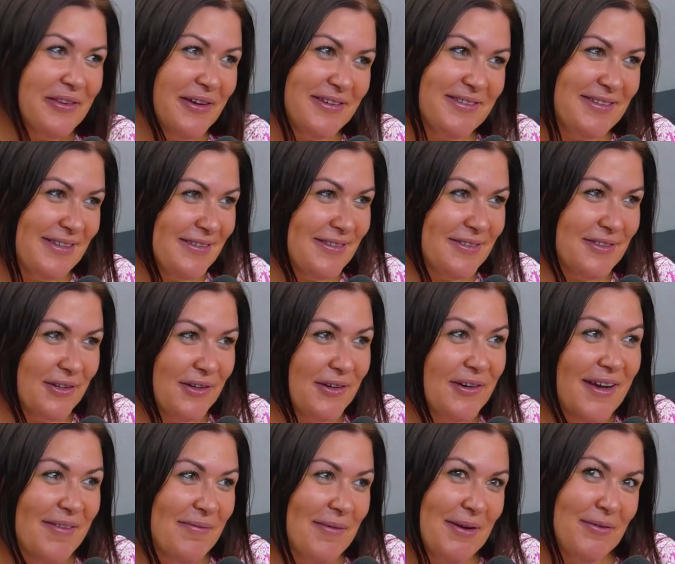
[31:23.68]
losses too.
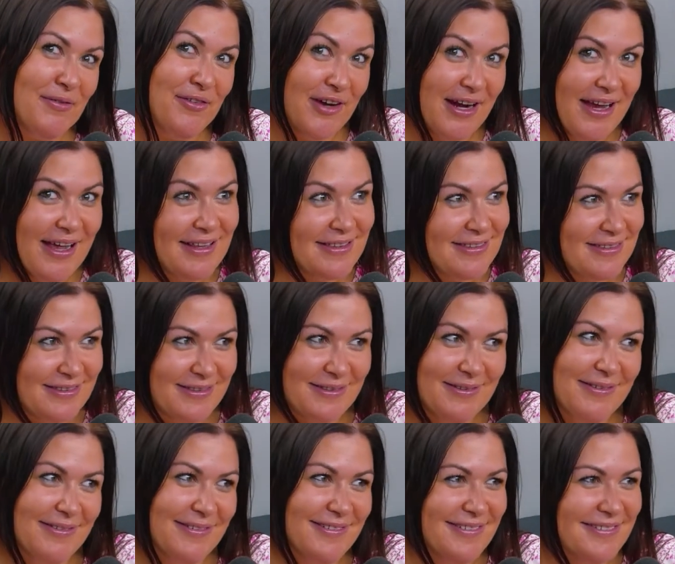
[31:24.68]
I mean, France.
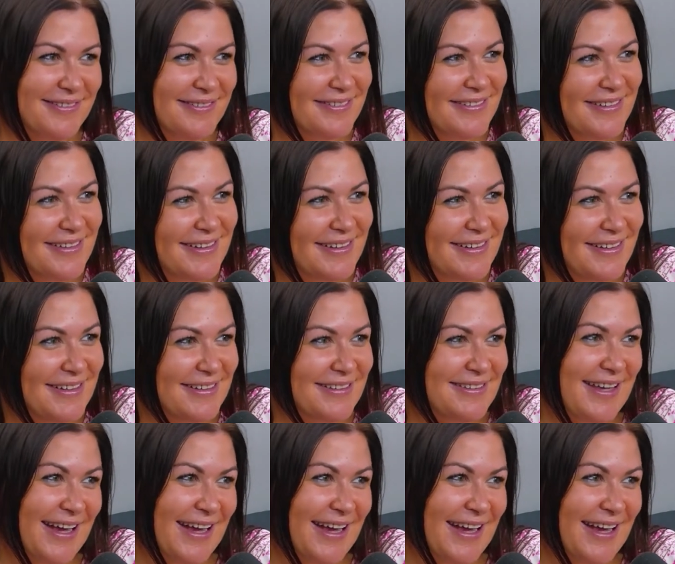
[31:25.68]
Southside,